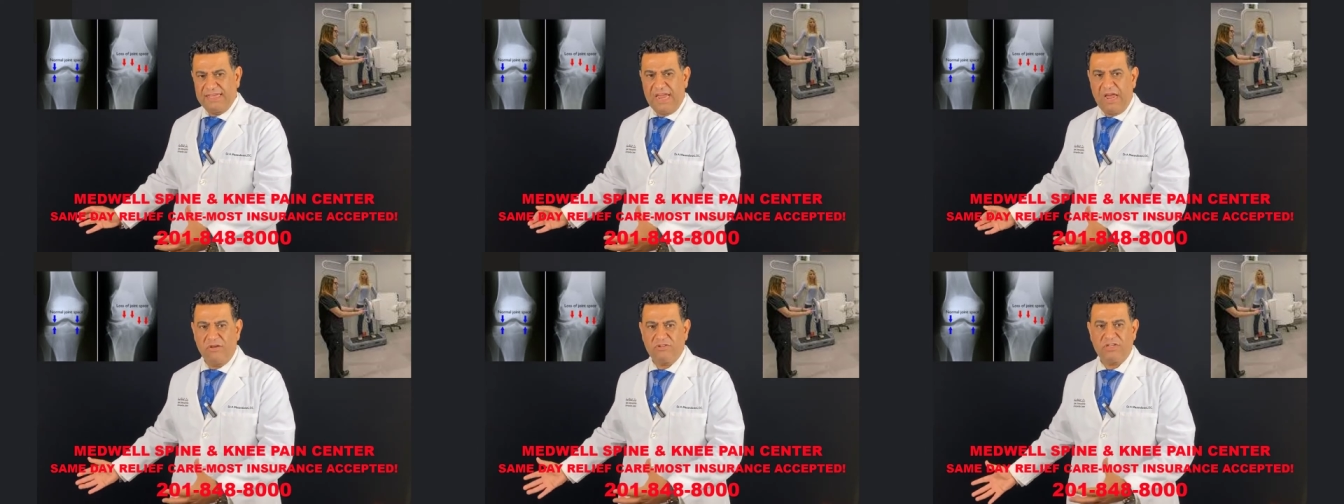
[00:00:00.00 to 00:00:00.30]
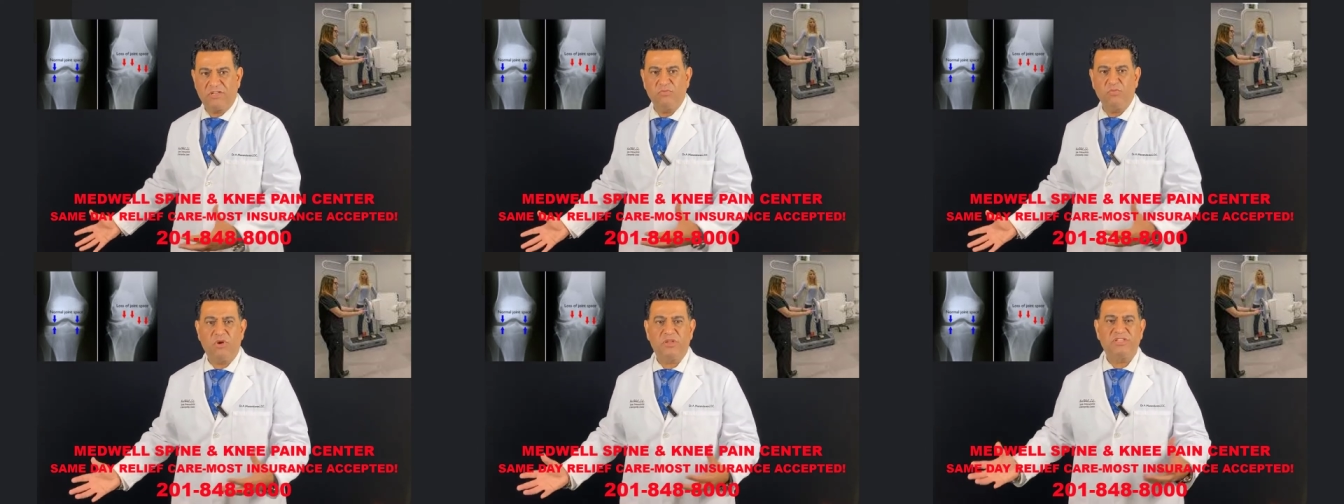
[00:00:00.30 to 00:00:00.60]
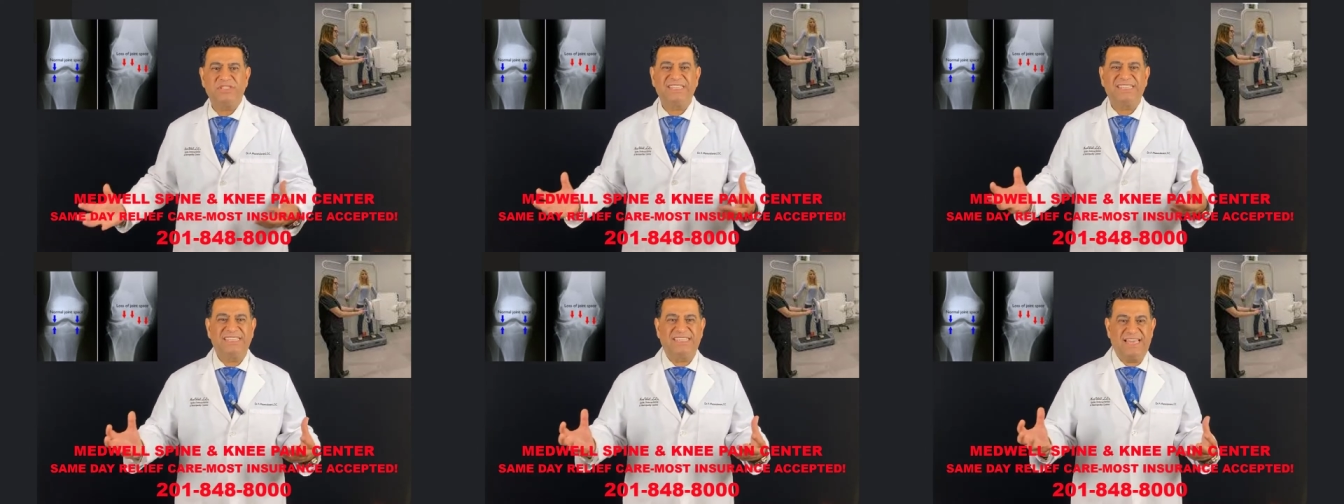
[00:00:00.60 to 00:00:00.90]
couch and
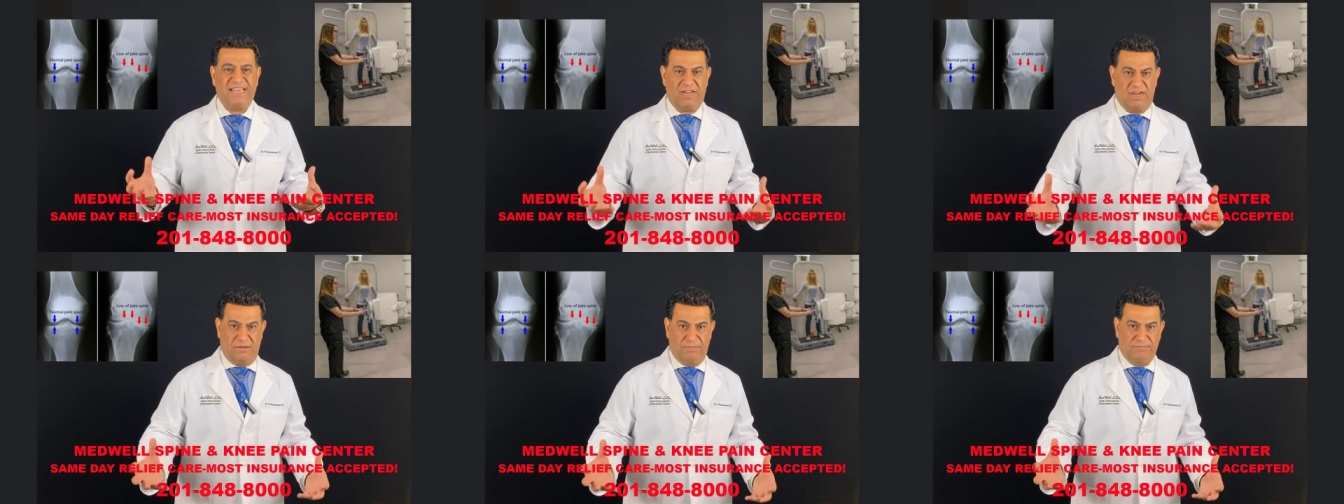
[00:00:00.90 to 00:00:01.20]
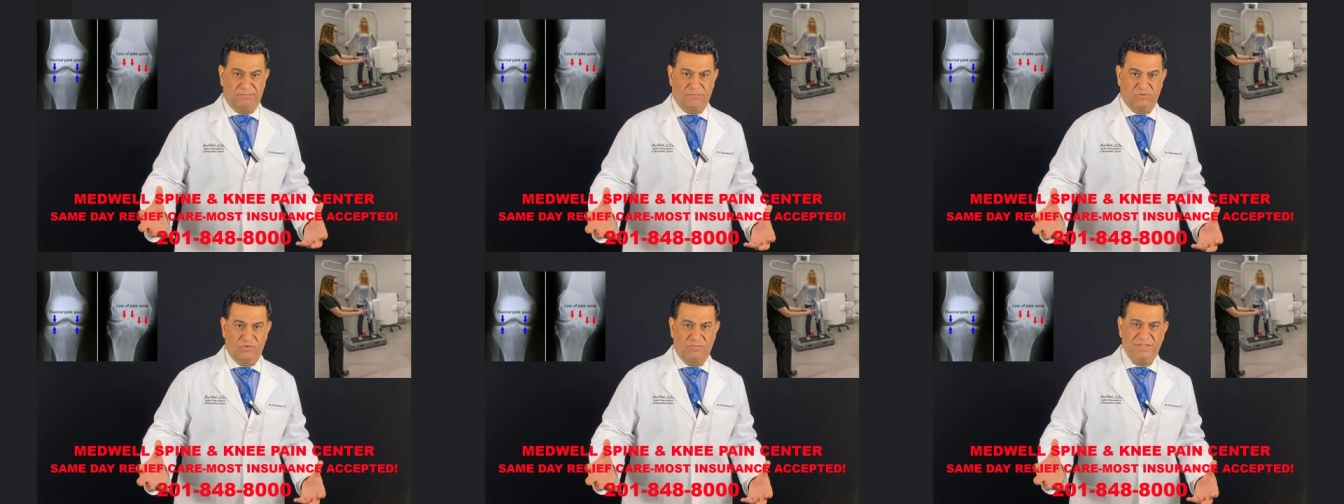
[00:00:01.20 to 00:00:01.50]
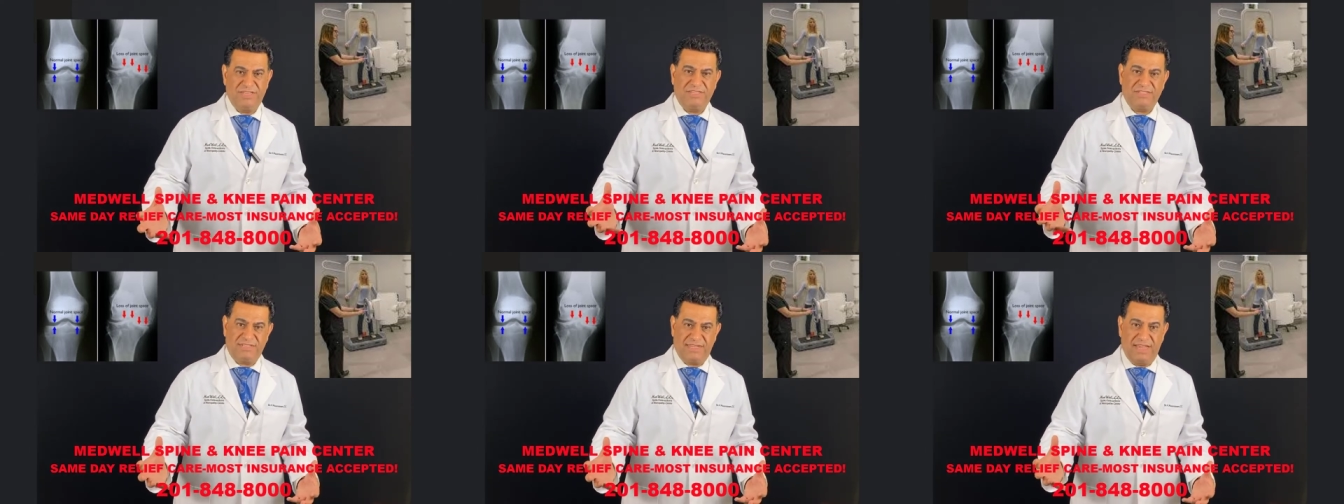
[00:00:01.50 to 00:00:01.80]
want to get up to
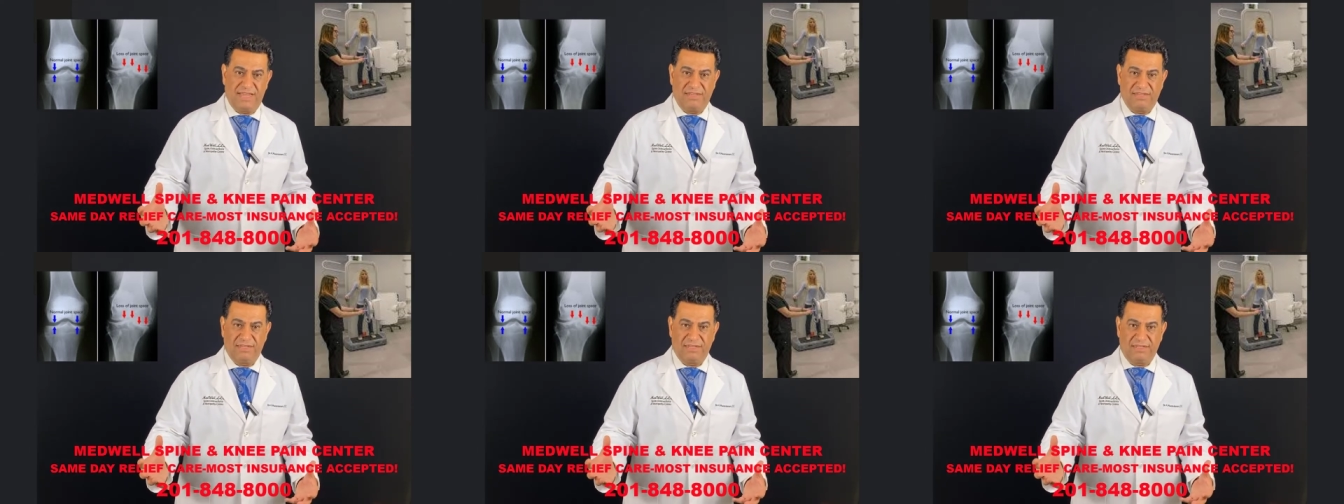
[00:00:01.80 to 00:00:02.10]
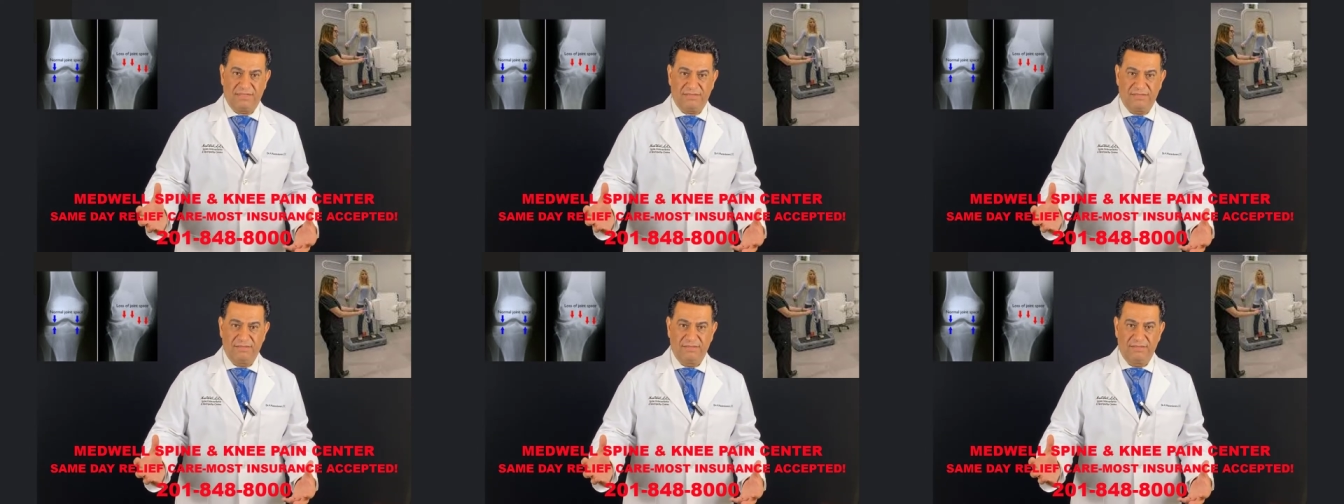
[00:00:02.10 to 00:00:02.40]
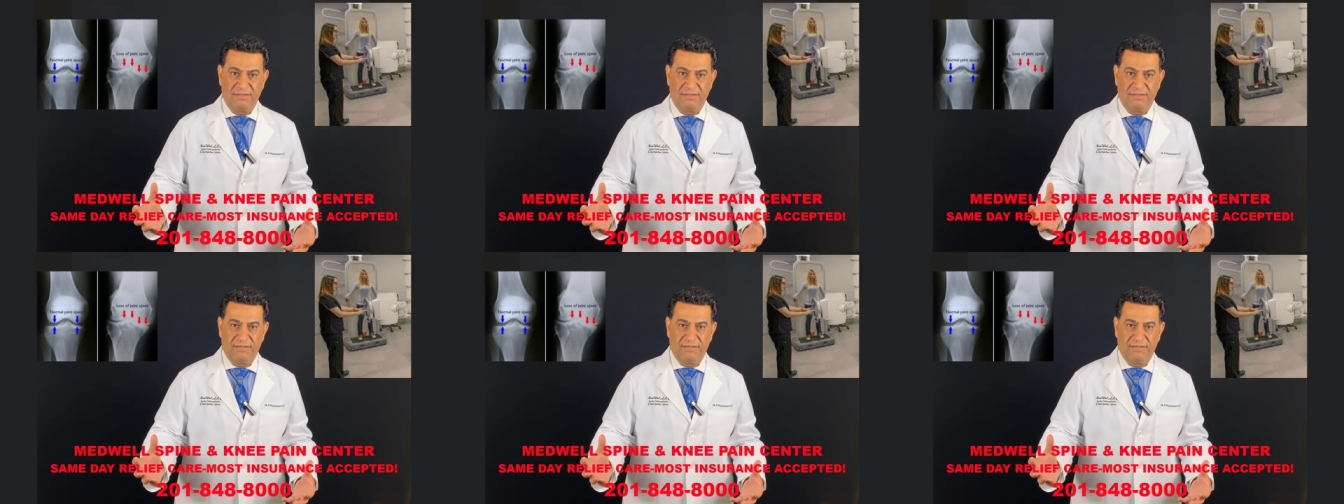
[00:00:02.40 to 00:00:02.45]
be standing.